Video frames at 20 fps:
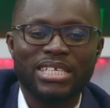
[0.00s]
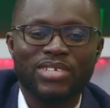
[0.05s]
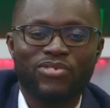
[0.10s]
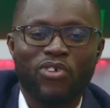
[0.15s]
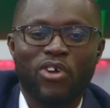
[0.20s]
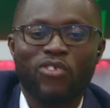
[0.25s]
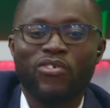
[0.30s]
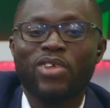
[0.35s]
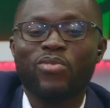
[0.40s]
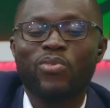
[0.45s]

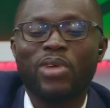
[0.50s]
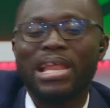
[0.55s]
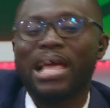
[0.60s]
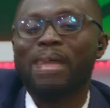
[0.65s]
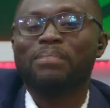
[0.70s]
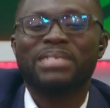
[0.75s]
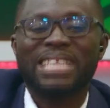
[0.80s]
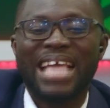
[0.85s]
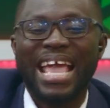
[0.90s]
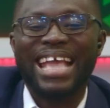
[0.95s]
Ronwen
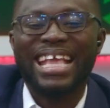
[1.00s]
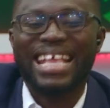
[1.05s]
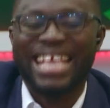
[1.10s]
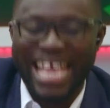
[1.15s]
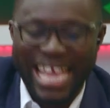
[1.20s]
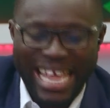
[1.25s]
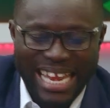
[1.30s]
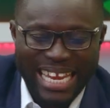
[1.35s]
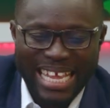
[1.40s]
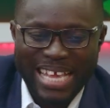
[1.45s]
Williams,
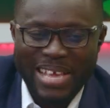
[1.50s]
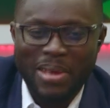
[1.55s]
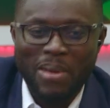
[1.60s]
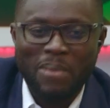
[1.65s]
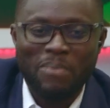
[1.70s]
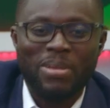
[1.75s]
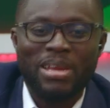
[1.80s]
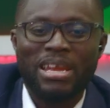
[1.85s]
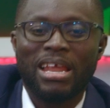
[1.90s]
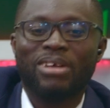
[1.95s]
again,
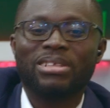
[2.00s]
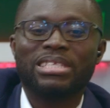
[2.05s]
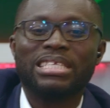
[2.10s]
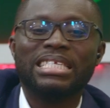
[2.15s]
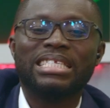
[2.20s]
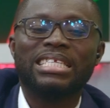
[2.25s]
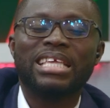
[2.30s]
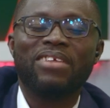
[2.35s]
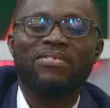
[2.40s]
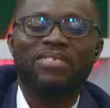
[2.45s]
penalty
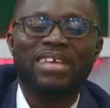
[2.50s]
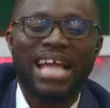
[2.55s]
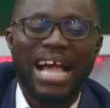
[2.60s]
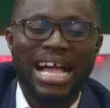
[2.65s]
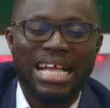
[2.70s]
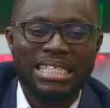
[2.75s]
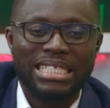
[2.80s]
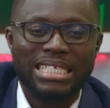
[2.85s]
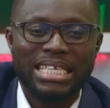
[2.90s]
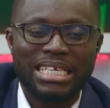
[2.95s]
saving
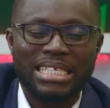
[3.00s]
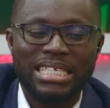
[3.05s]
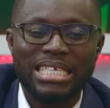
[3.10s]
antics.